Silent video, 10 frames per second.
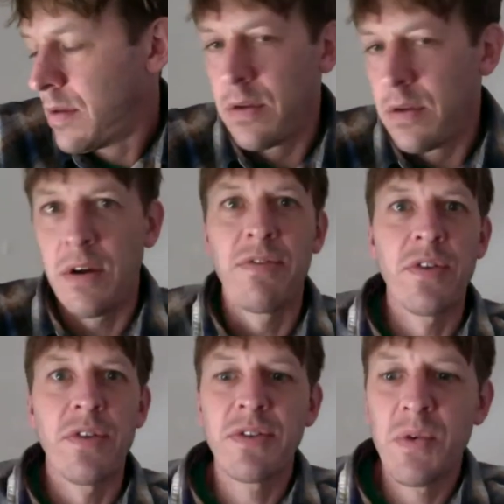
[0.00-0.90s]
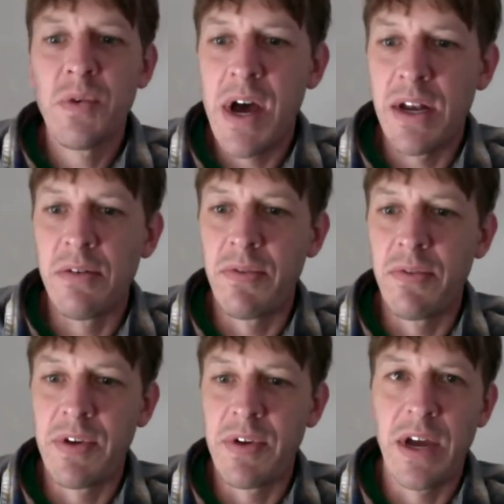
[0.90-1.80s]
All right, for those of you on,
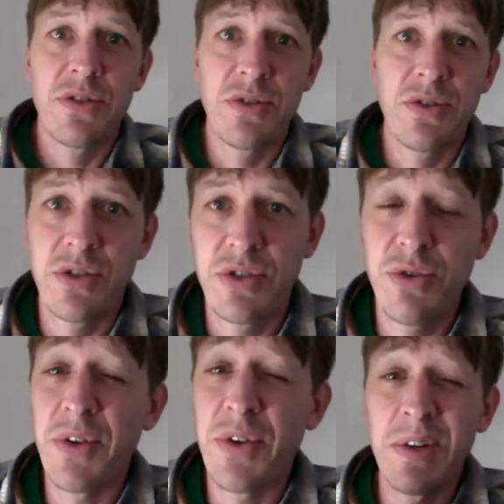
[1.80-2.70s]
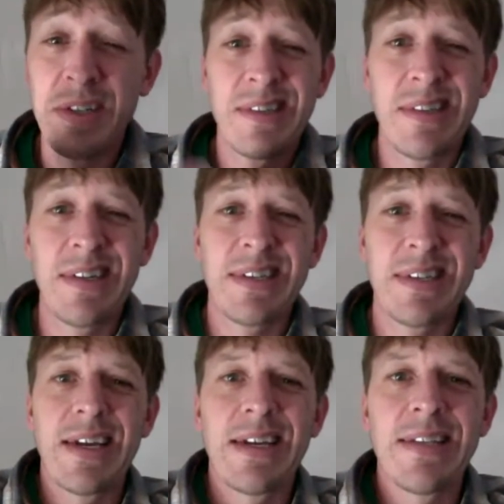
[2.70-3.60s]
we've got 2 viewers, at
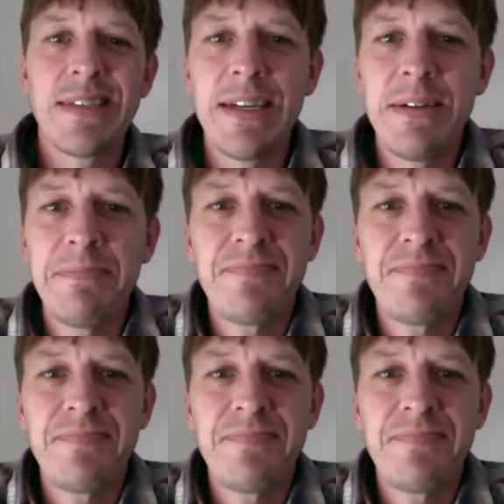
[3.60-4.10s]
least that I can see.